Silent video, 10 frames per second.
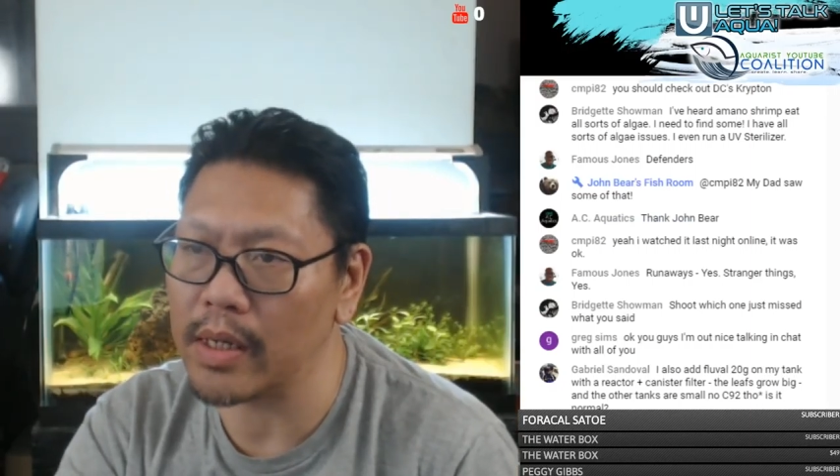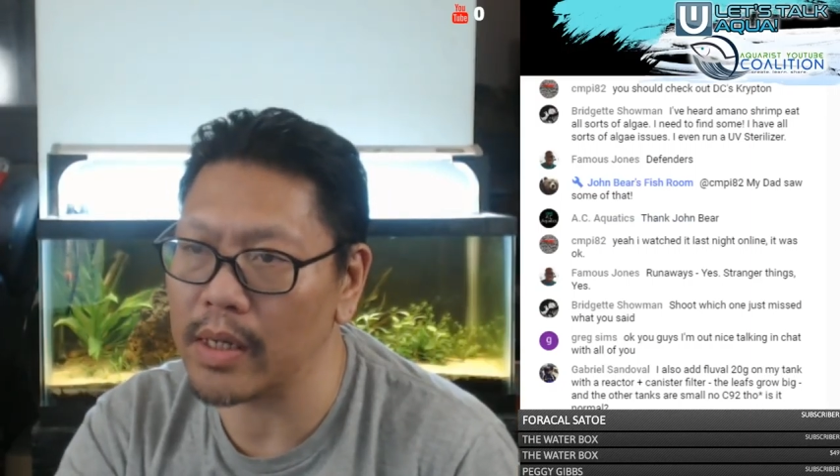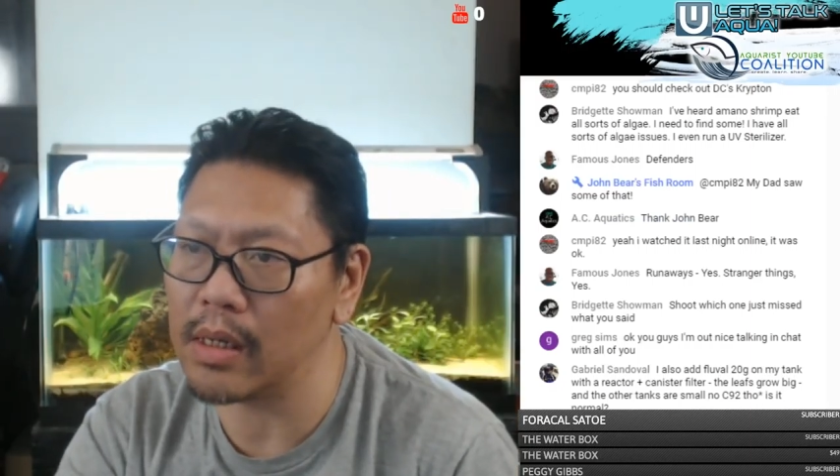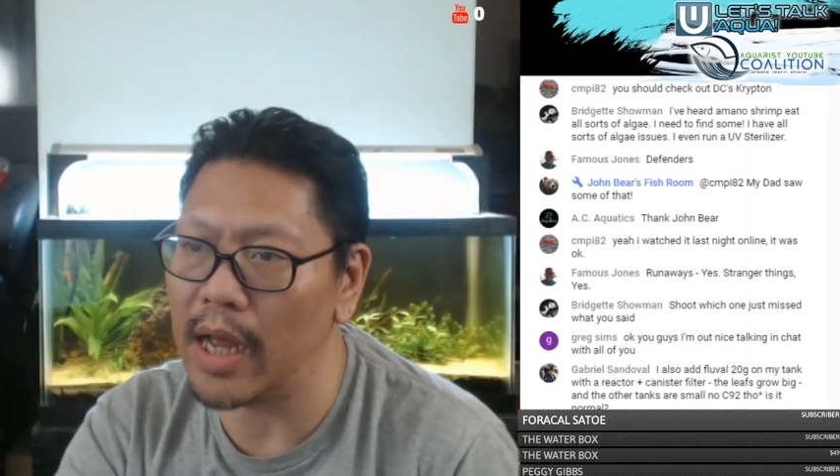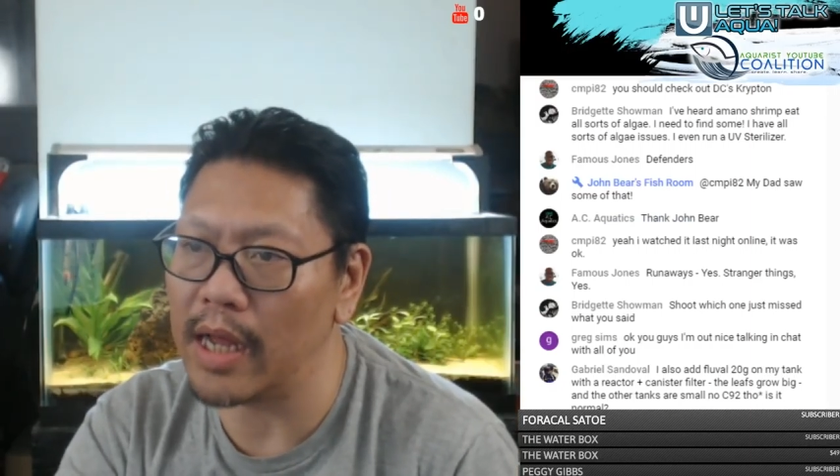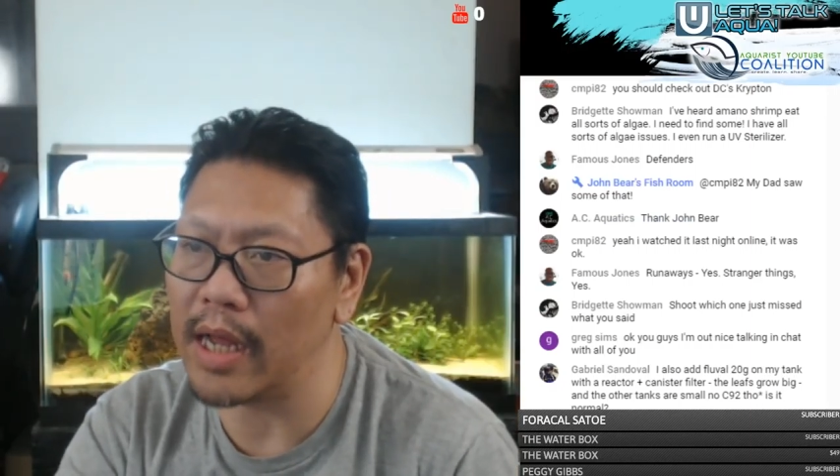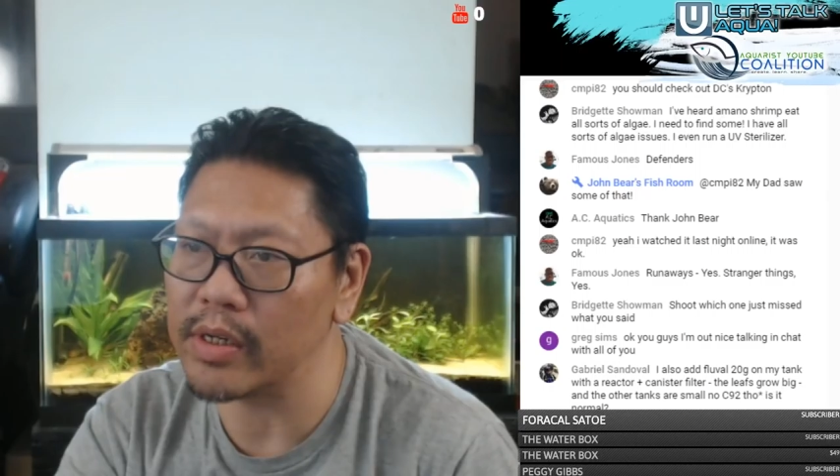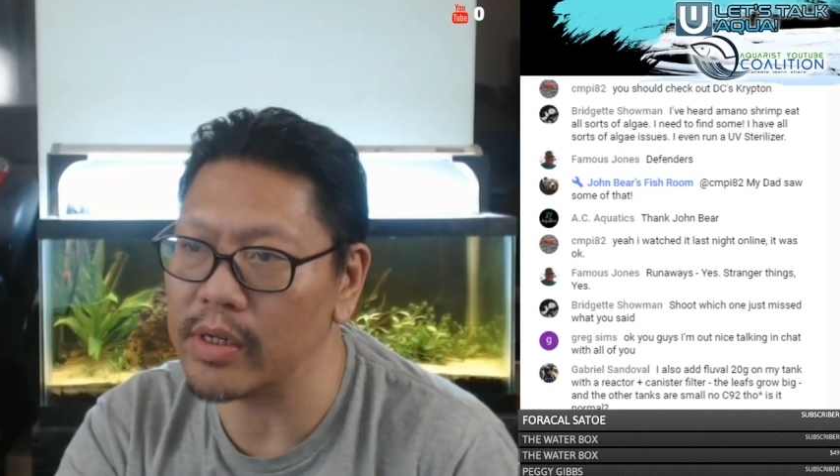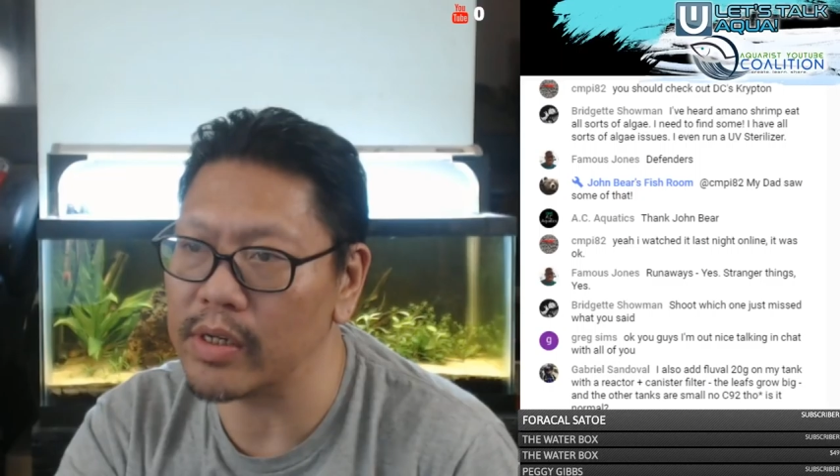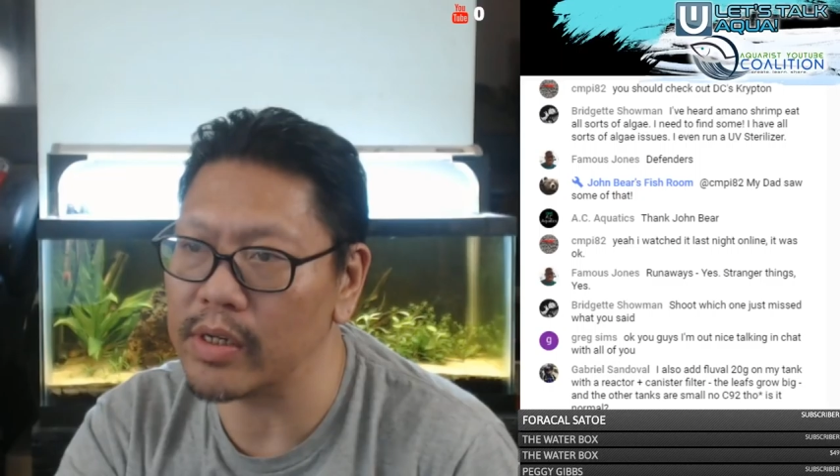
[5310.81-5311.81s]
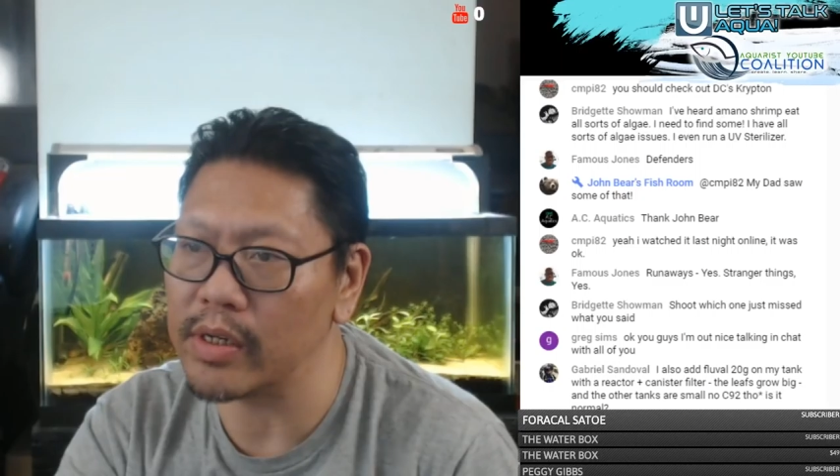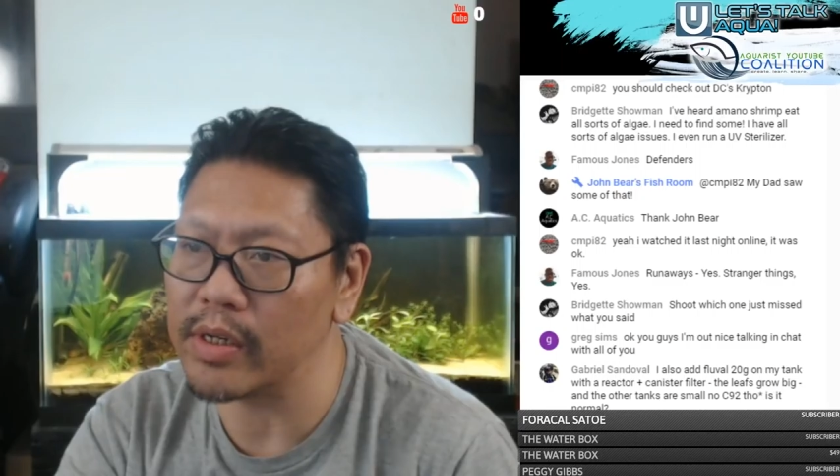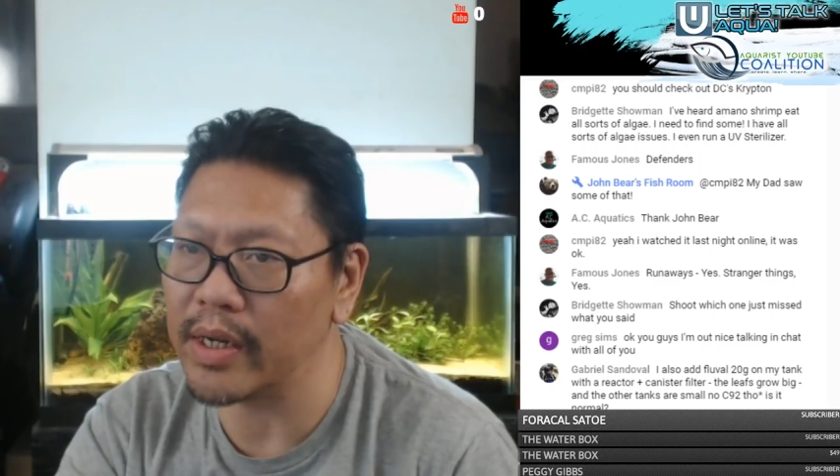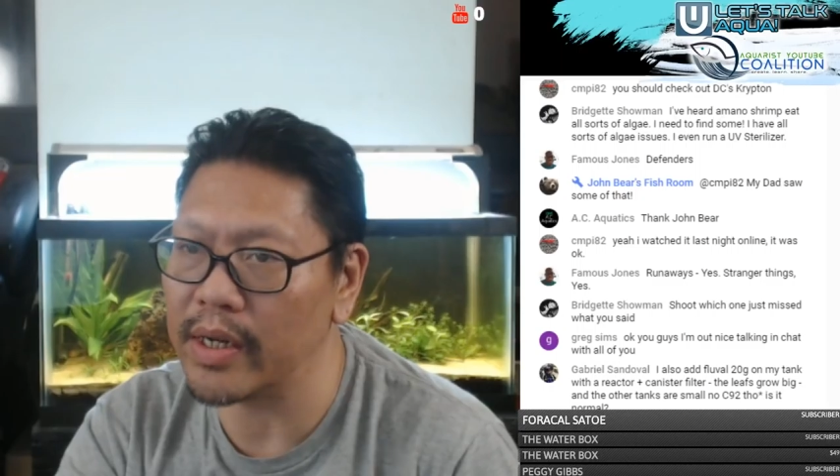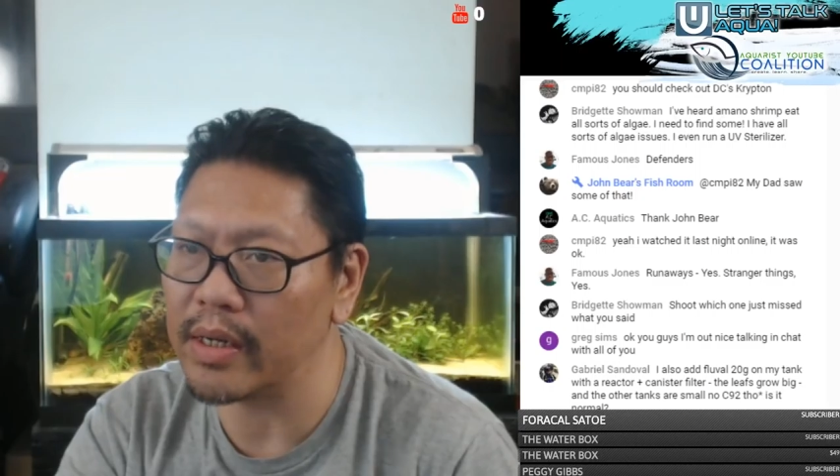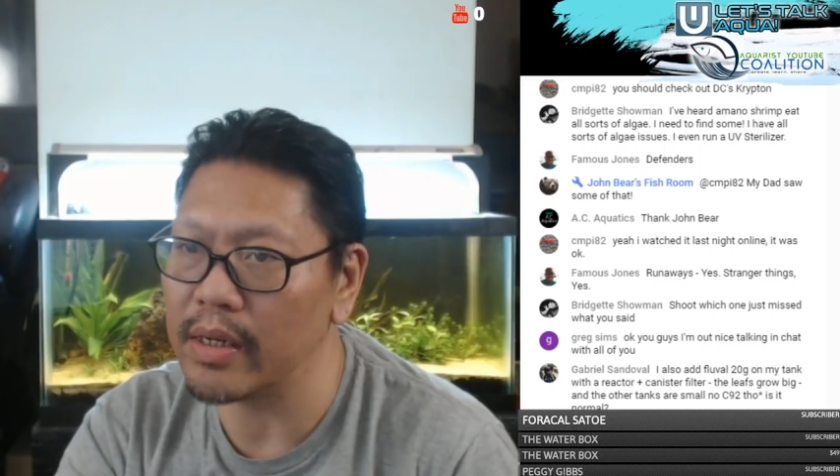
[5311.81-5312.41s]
address if you can find it?